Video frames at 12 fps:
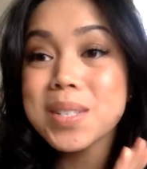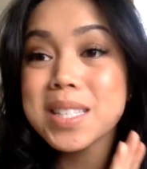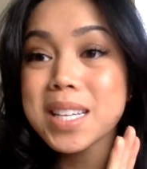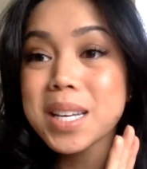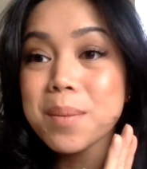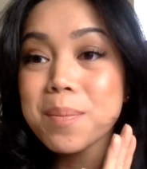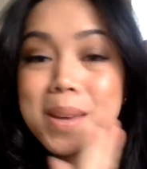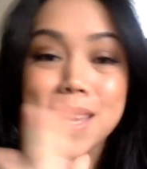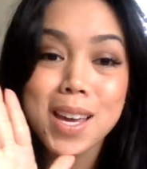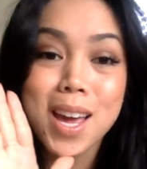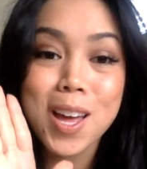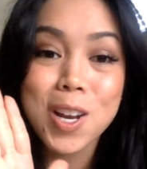it's gonna
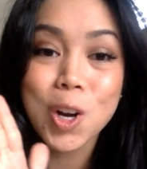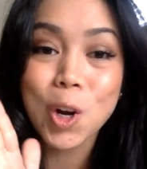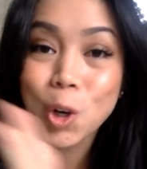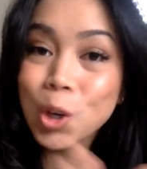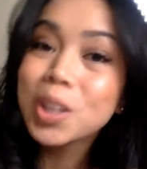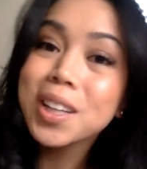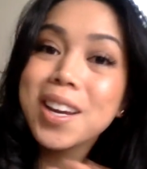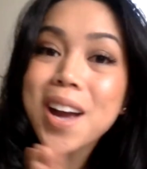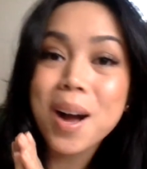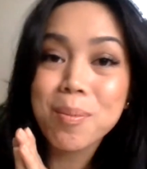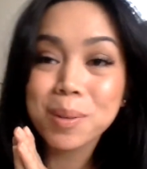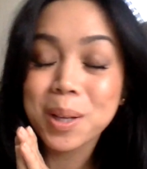be an early
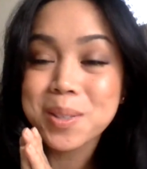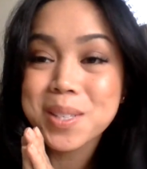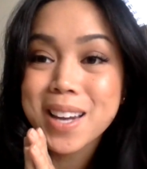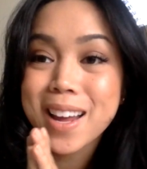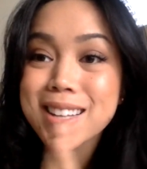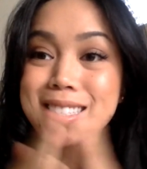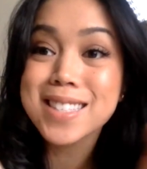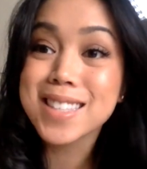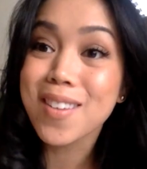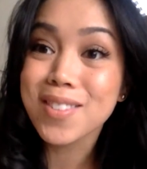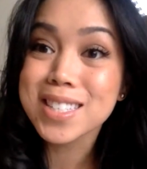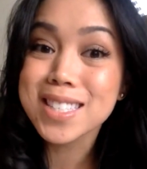upload today. It's
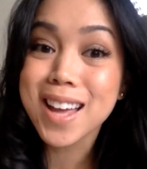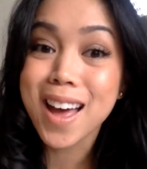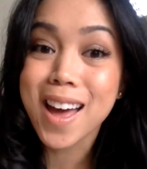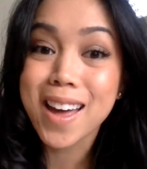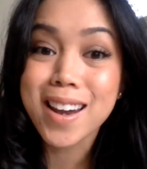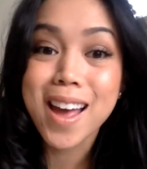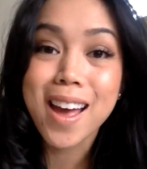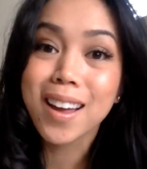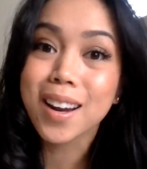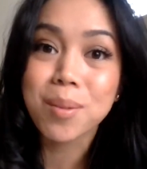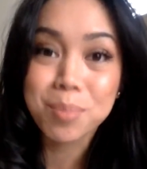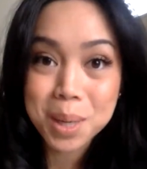seven ten
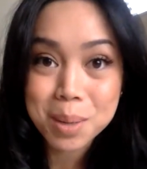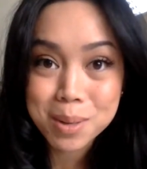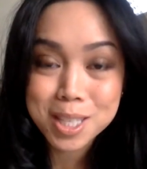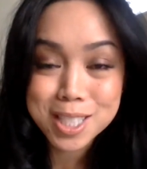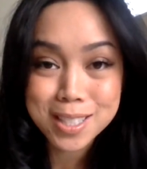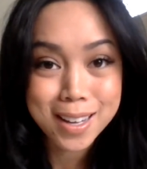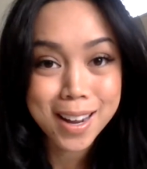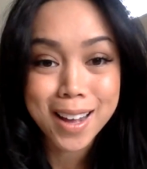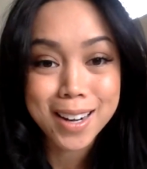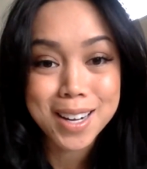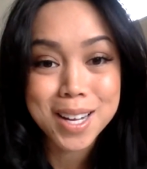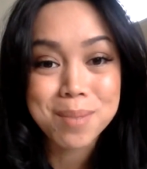and I'm pretty much done
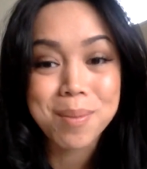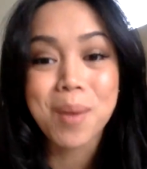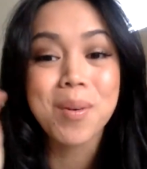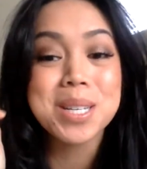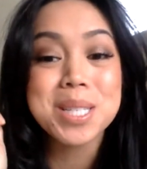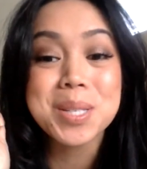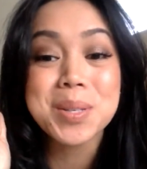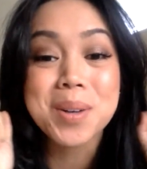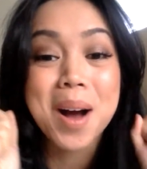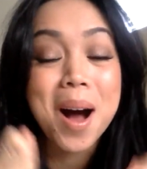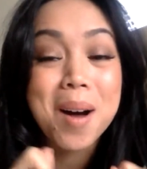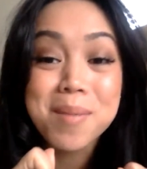editing, but I want to do
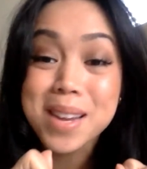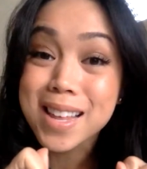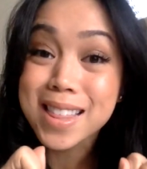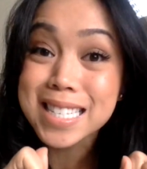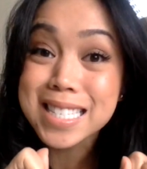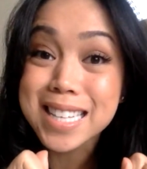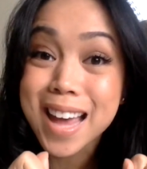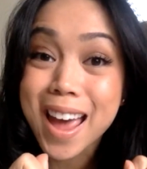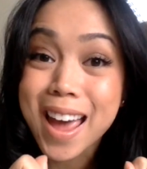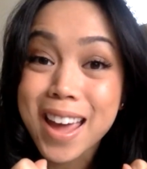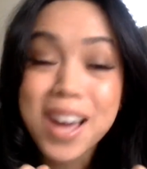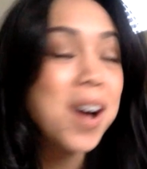comment of the
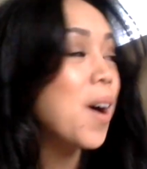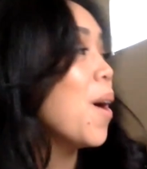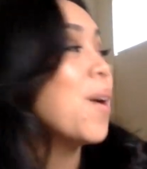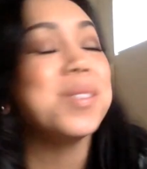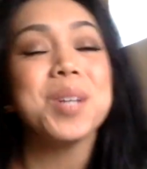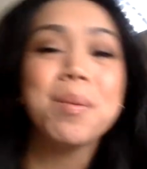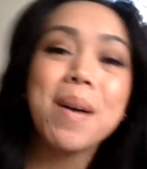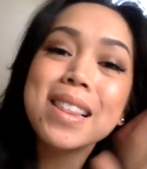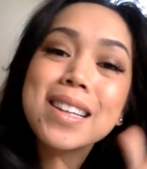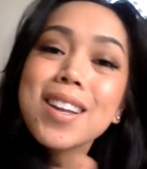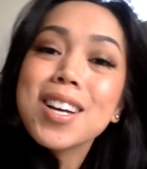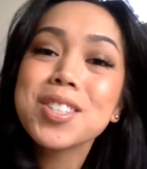day. Oh, don't mind
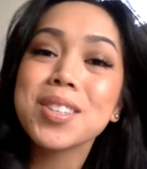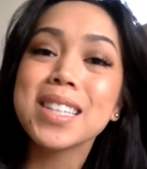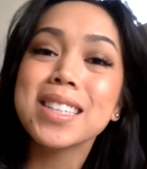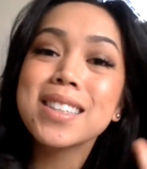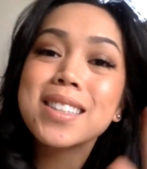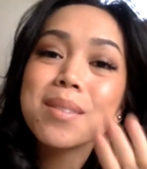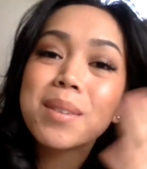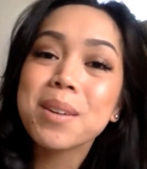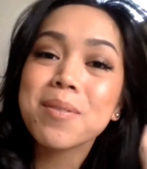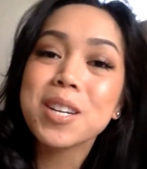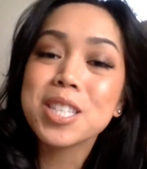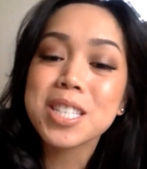the laundry. I'm gonna
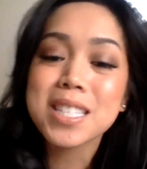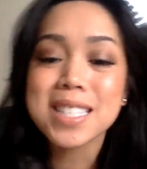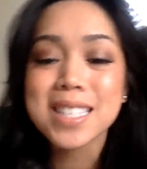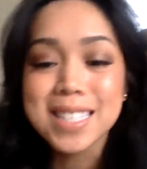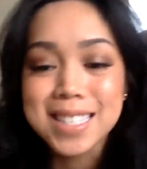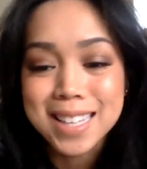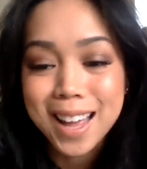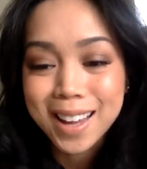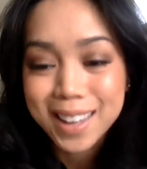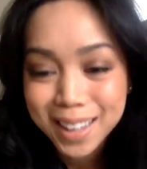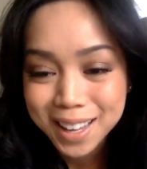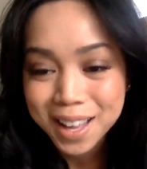finish this in a
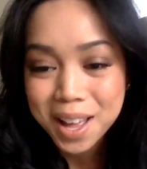sec.